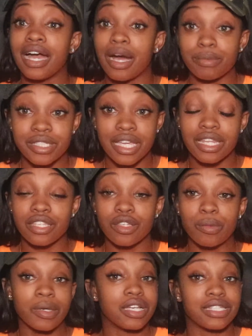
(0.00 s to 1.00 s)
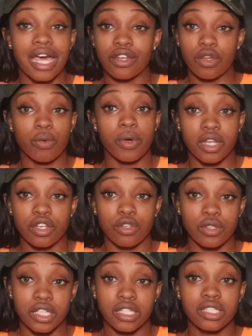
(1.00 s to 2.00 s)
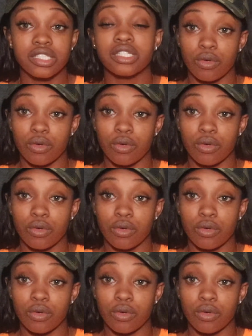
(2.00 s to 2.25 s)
I'm telling you because I don't want to do this.